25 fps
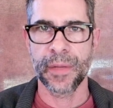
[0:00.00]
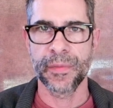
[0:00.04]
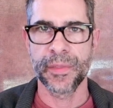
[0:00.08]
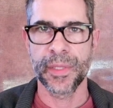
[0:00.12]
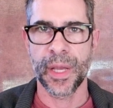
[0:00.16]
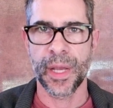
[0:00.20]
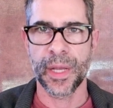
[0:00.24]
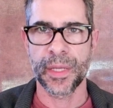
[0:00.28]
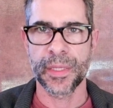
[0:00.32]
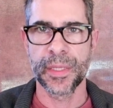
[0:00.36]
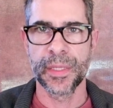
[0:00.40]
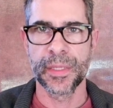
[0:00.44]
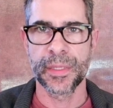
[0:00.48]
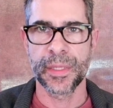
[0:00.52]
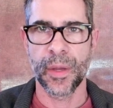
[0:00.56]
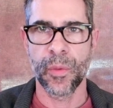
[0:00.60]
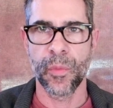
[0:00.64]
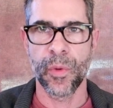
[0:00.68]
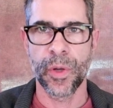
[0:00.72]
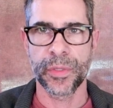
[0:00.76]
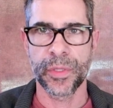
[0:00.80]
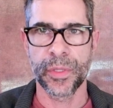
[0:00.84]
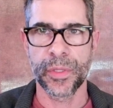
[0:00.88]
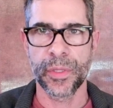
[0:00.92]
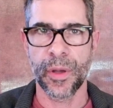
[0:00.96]
toxins I
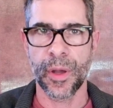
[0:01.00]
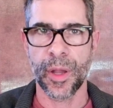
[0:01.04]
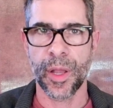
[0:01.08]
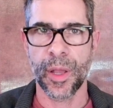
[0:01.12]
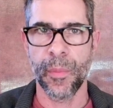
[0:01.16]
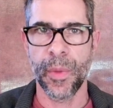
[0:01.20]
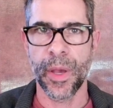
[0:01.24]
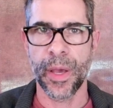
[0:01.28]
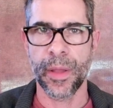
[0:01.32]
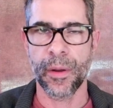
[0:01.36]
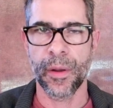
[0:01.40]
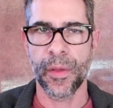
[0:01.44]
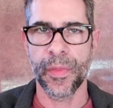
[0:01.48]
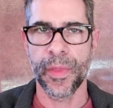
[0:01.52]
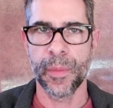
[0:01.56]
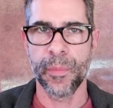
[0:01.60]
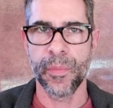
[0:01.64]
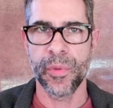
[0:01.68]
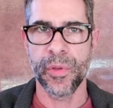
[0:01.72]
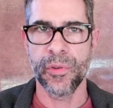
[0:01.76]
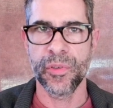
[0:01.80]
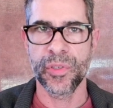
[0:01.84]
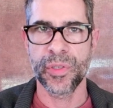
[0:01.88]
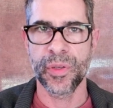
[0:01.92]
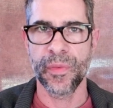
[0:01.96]
want to talk about are the
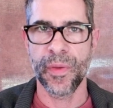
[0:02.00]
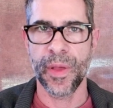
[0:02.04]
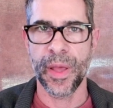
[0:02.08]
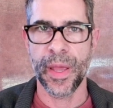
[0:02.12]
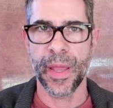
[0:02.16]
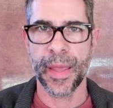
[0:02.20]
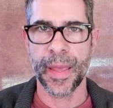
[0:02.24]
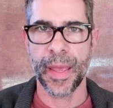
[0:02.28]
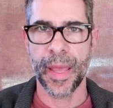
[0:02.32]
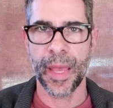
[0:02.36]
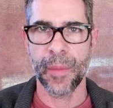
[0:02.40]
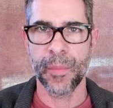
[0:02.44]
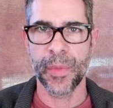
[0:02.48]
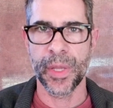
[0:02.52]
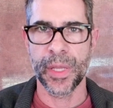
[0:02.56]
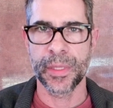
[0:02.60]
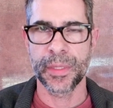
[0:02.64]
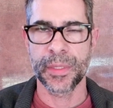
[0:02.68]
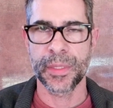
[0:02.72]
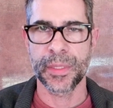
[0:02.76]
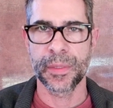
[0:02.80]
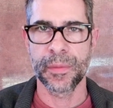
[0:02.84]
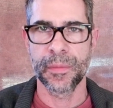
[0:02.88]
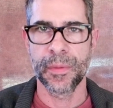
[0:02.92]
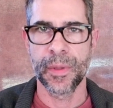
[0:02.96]
putrefying
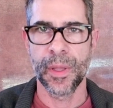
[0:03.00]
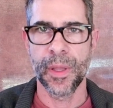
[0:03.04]
amines.